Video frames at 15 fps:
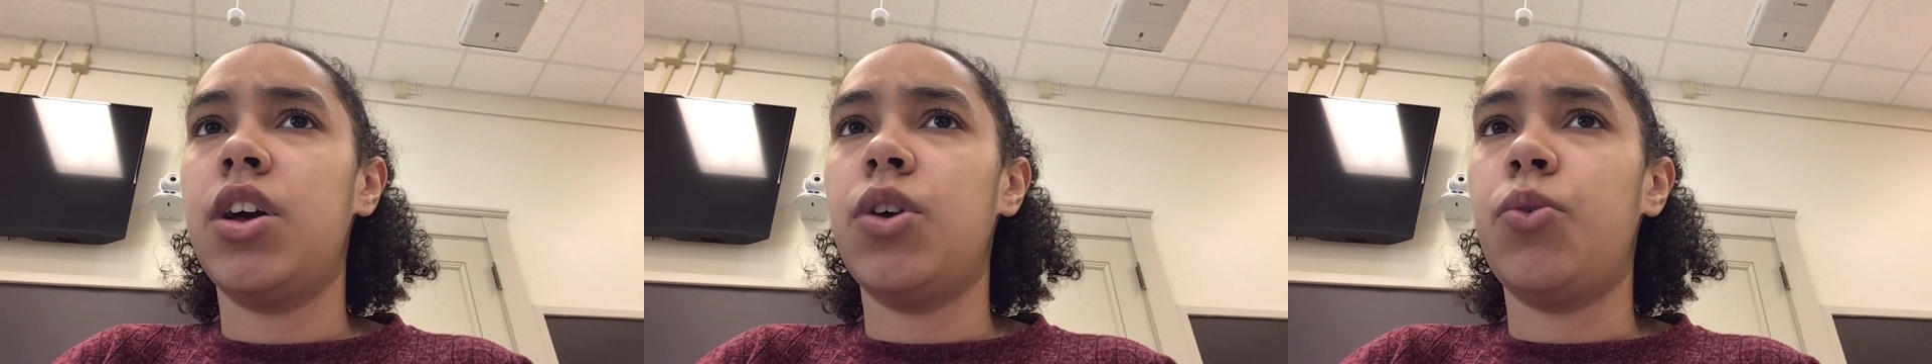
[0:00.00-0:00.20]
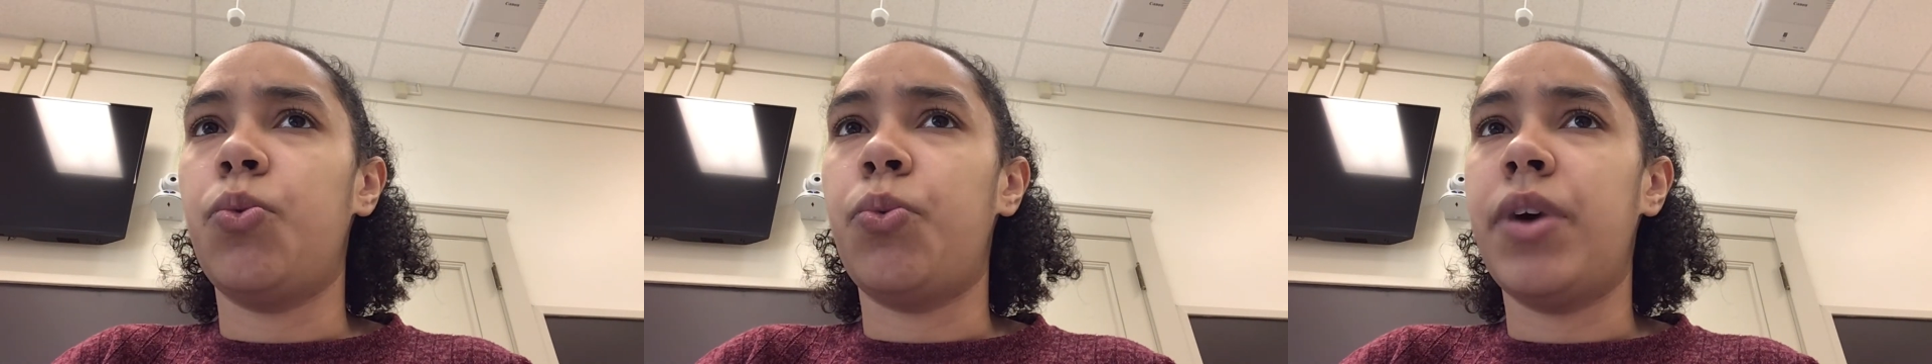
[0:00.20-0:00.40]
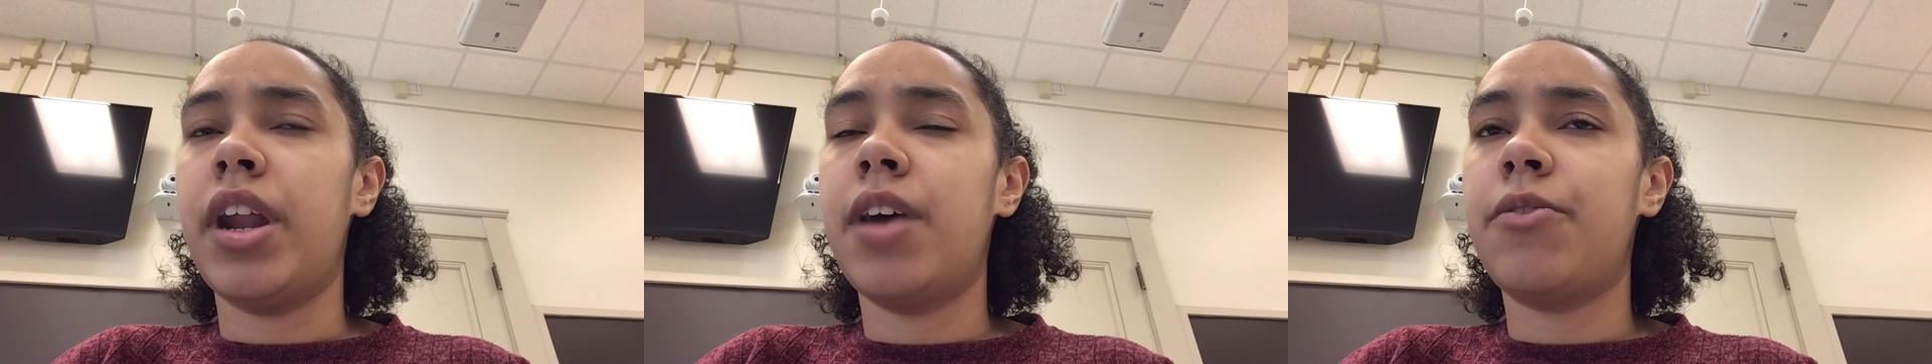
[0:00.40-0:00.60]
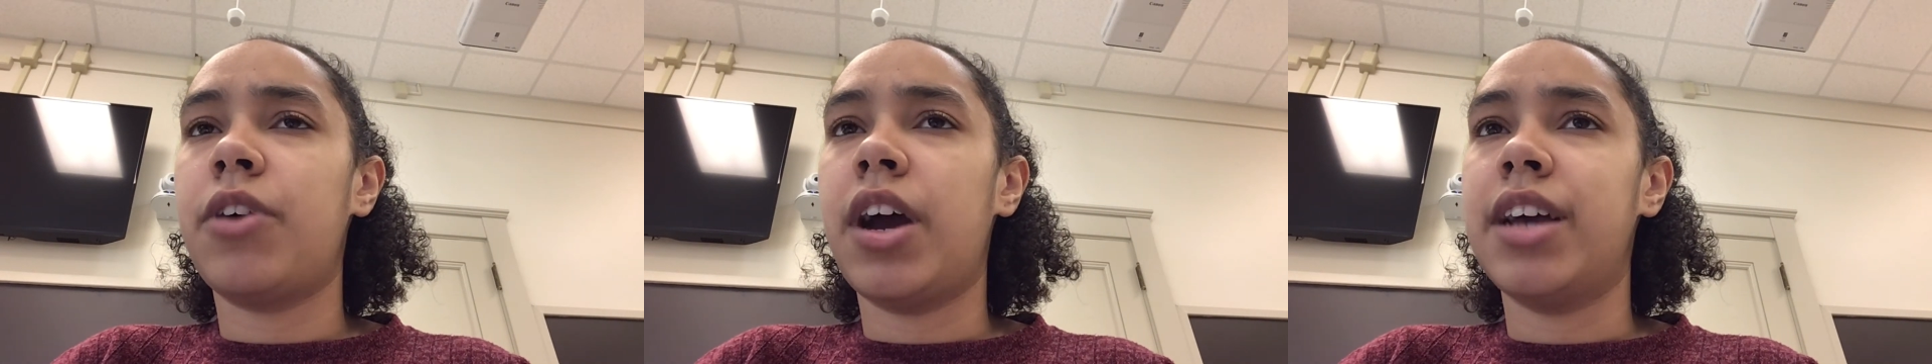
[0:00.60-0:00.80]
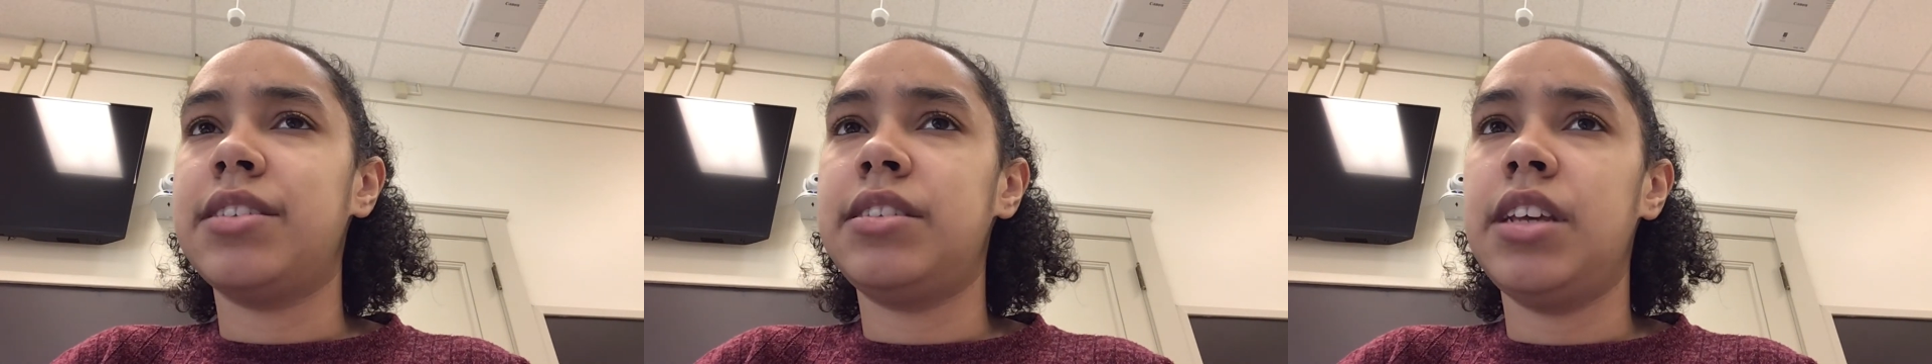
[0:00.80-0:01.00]
whenever
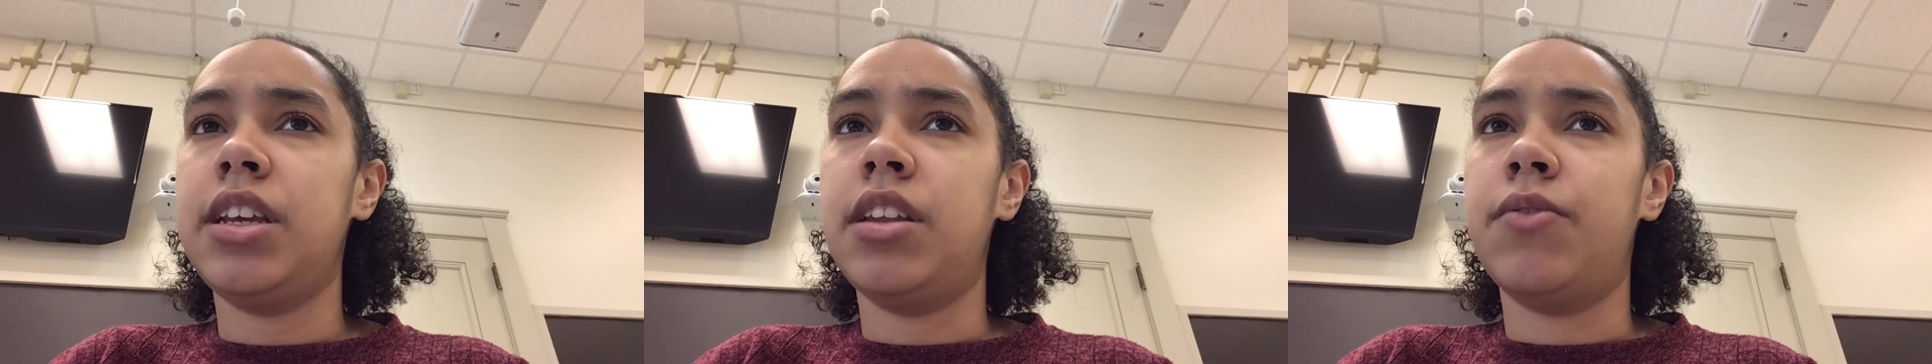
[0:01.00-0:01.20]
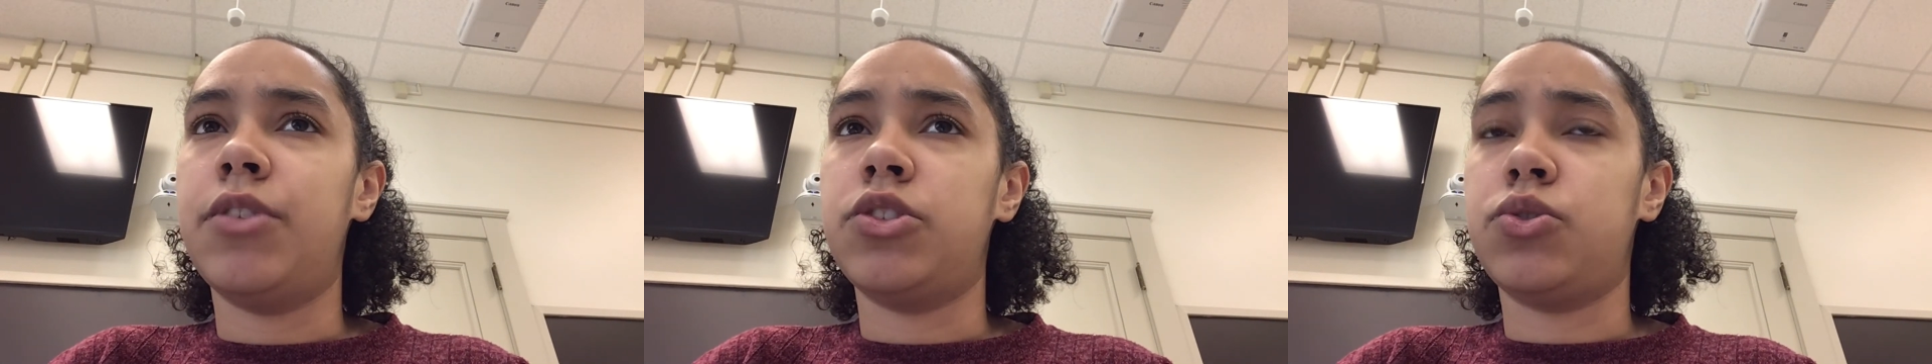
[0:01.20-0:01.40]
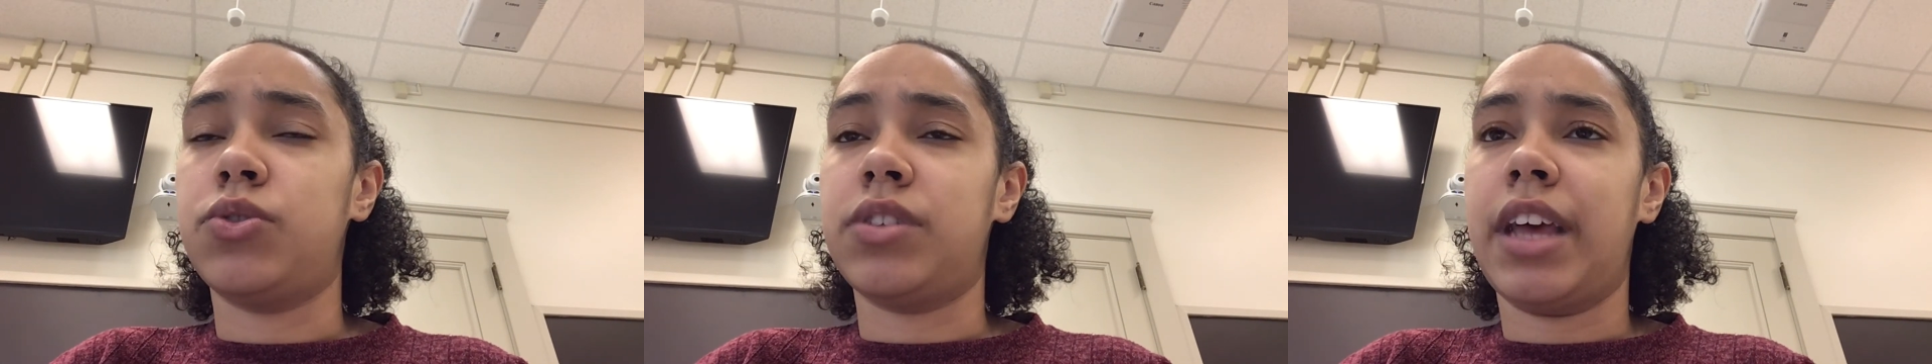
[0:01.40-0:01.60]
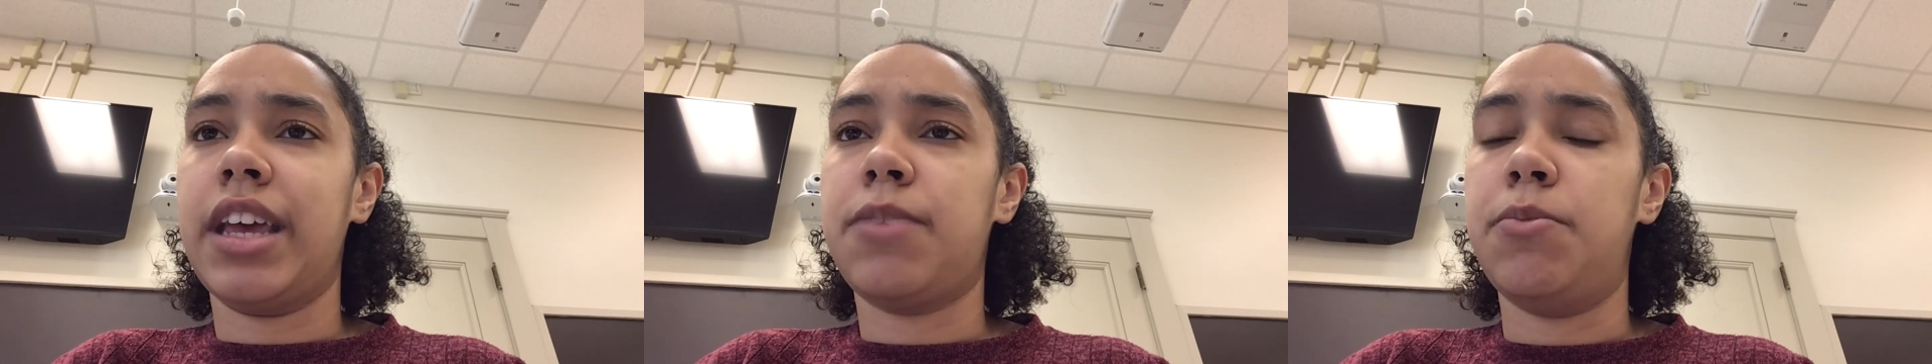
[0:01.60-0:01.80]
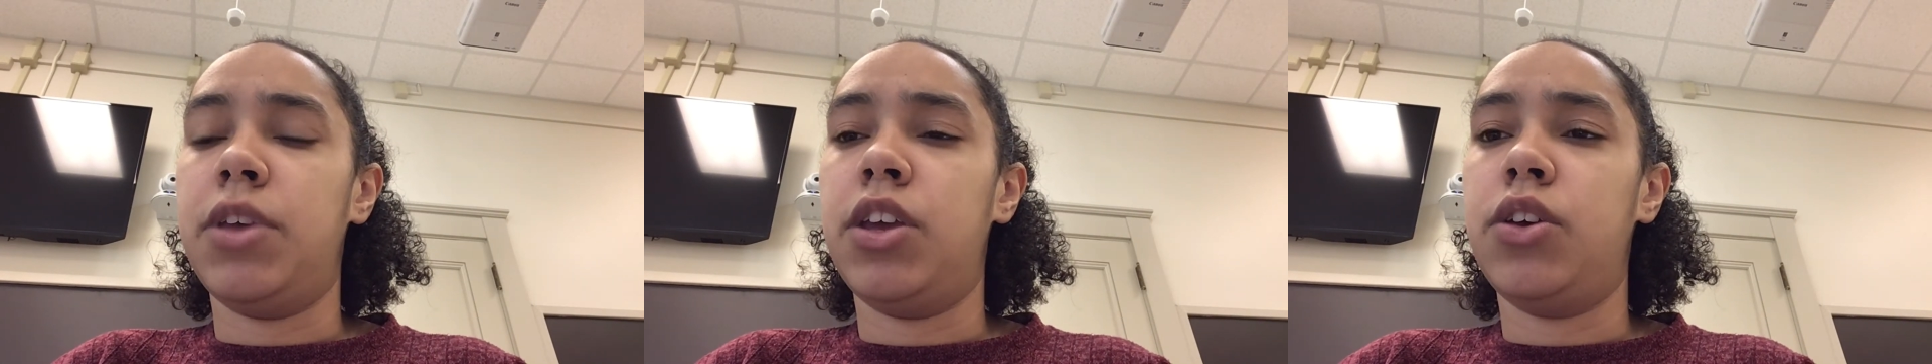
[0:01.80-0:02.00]
I see individuals
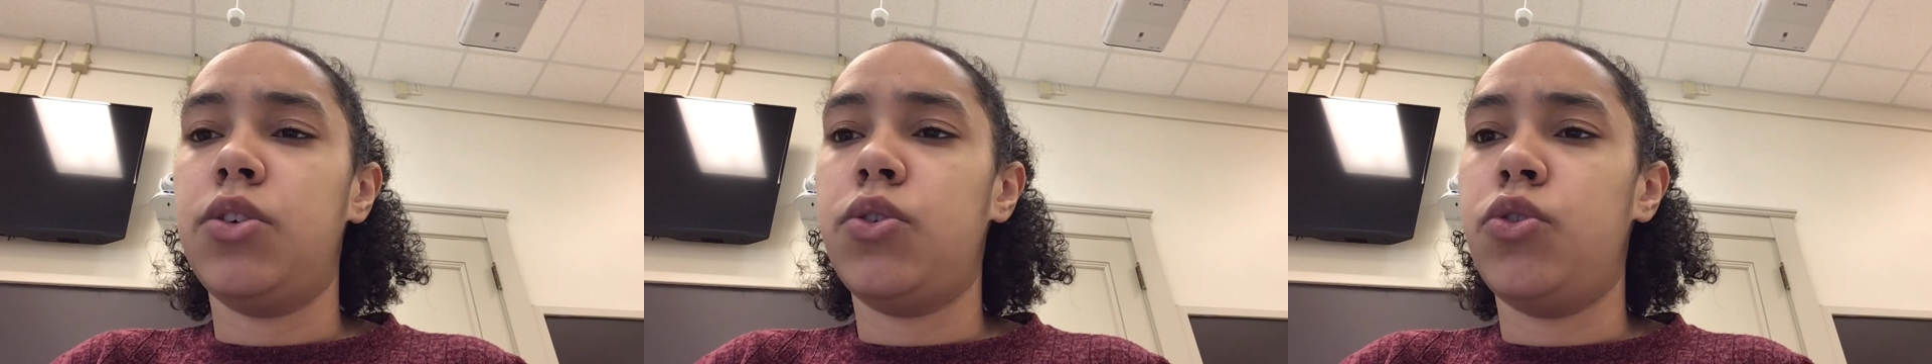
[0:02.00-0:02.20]
like me